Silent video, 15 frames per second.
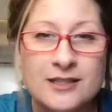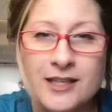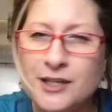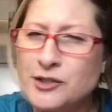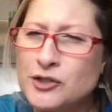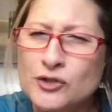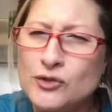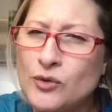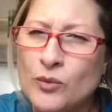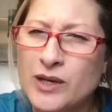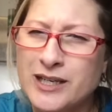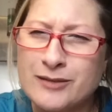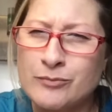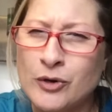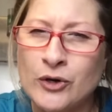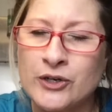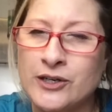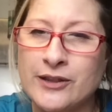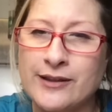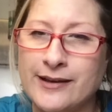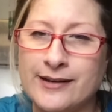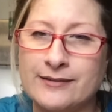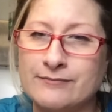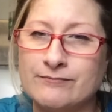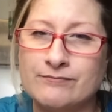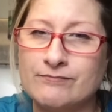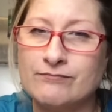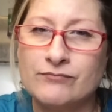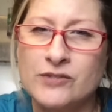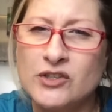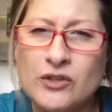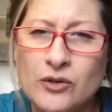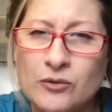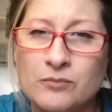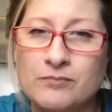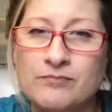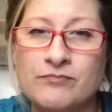And you don't want any part of that. You don't.